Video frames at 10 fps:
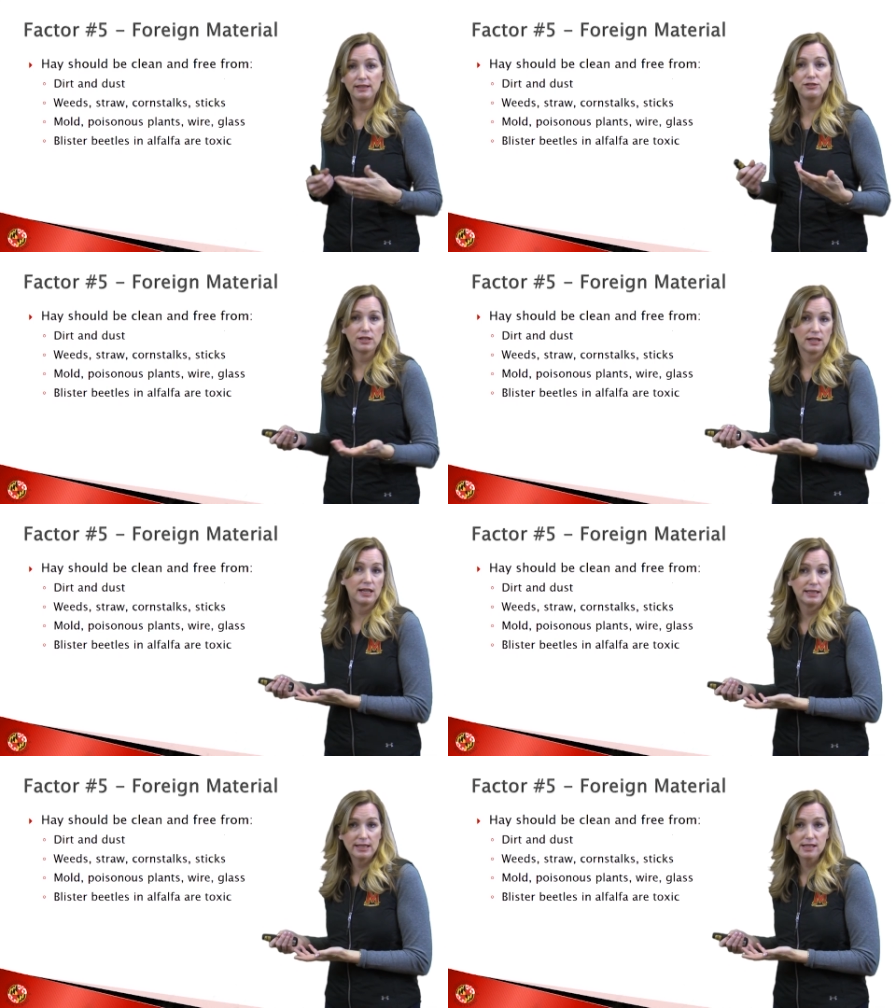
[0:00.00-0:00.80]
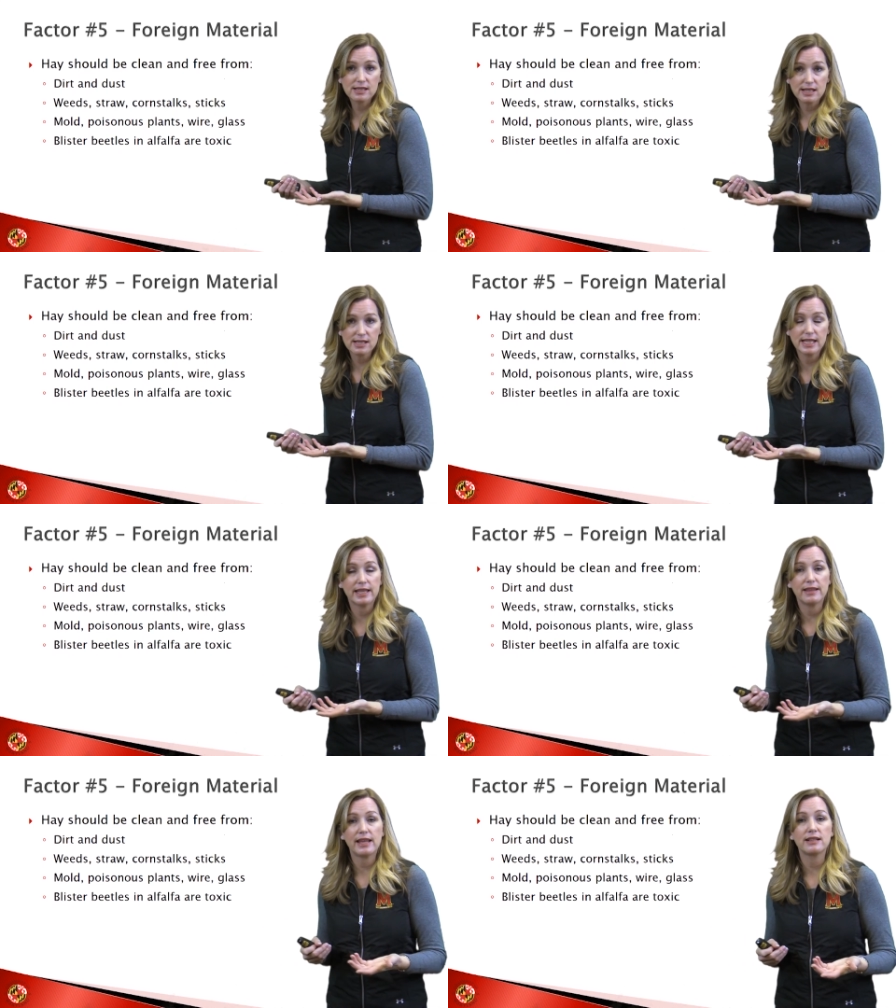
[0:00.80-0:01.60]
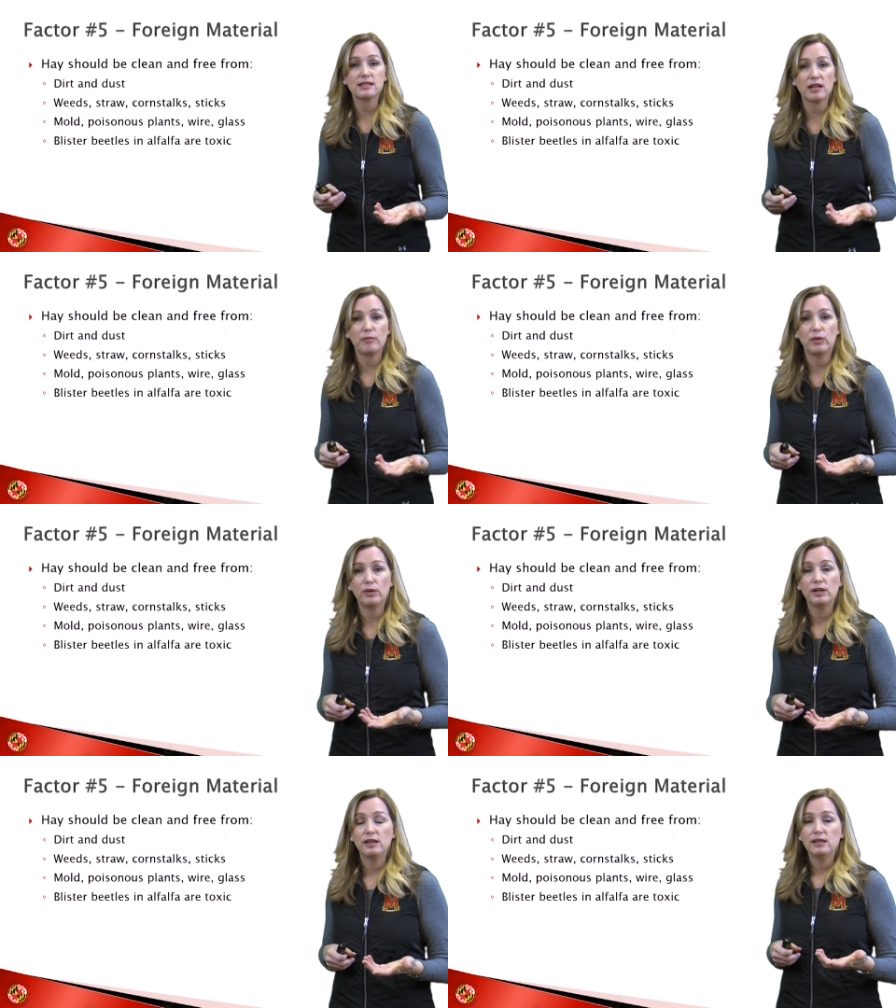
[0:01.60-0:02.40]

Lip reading: you can kind of easily see in that example